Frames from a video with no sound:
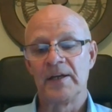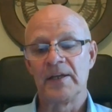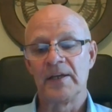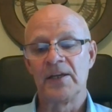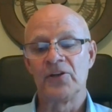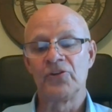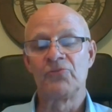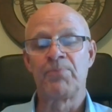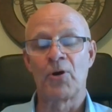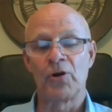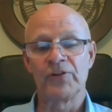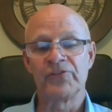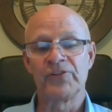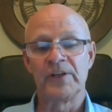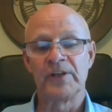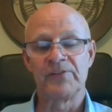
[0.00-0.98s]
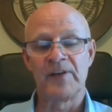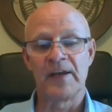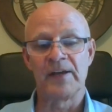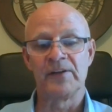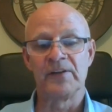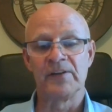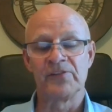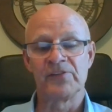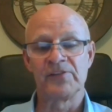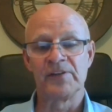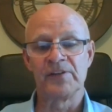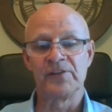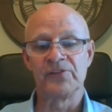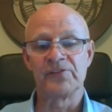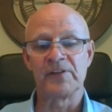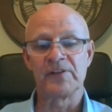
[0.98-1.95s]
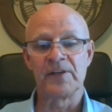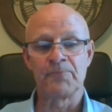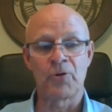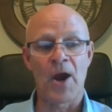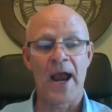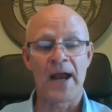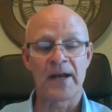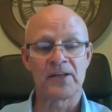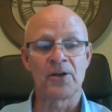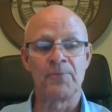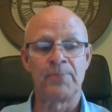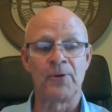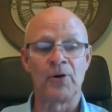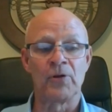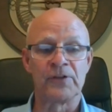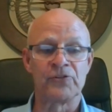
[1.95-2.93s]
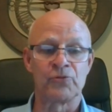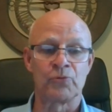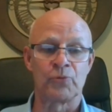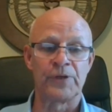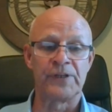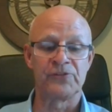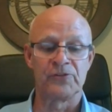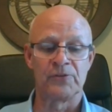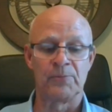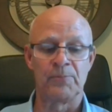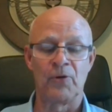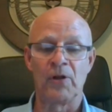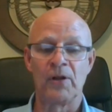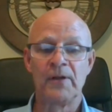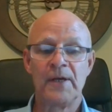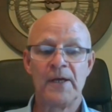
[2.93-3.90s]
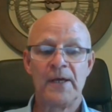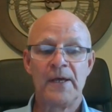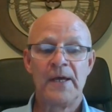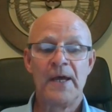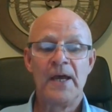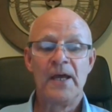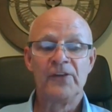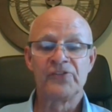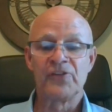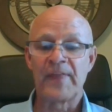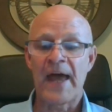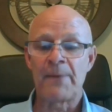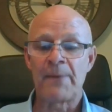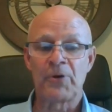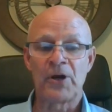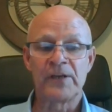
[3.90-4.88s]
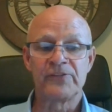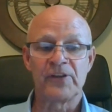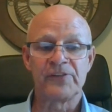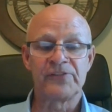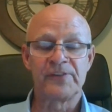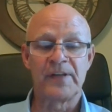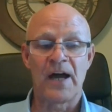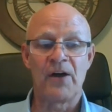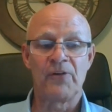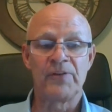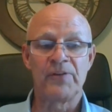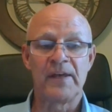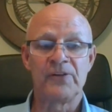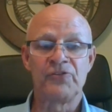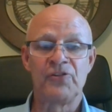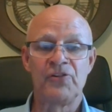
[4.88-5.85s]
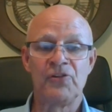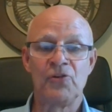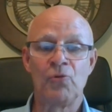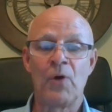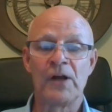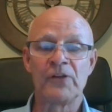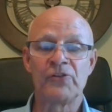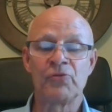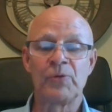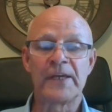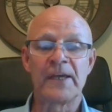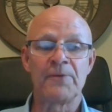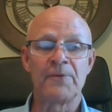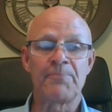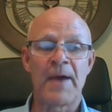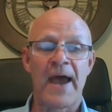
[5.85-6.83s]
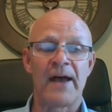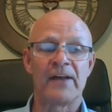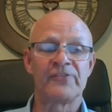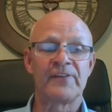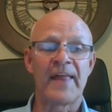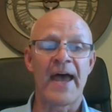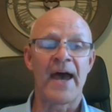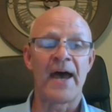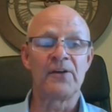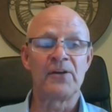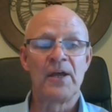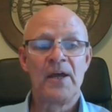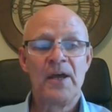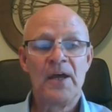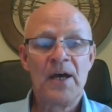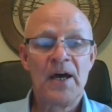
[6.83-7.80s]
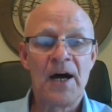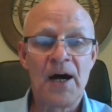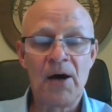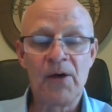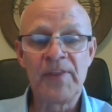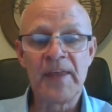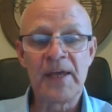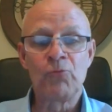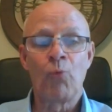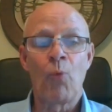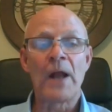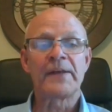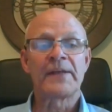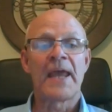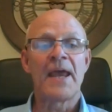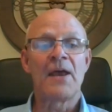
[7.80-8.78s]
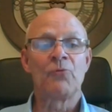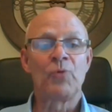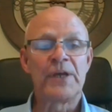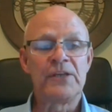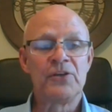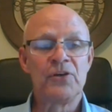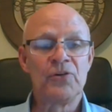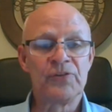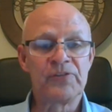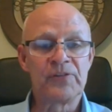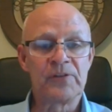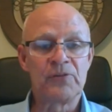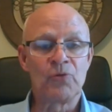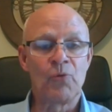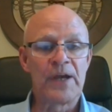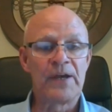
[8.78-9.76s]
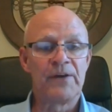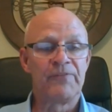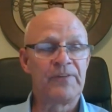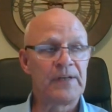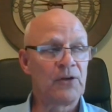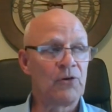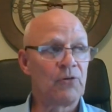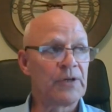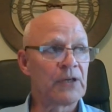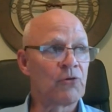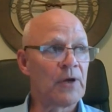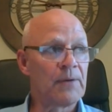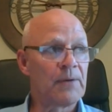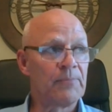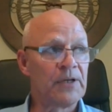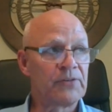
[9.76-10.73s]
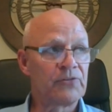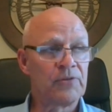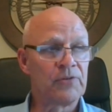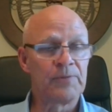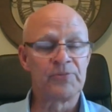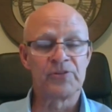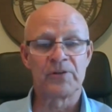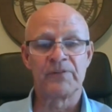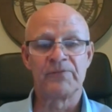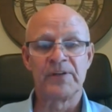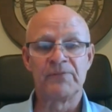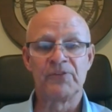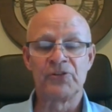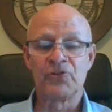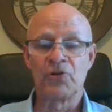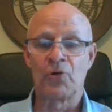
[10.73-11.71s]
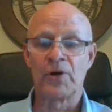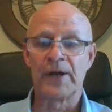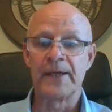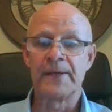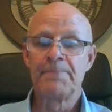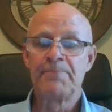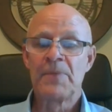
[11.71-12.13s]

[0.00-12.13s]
in-person attendance is impracticable is reasonable. So that brings us down then to, once we get past that, then what can we use in the way of video equipment to observe inventory?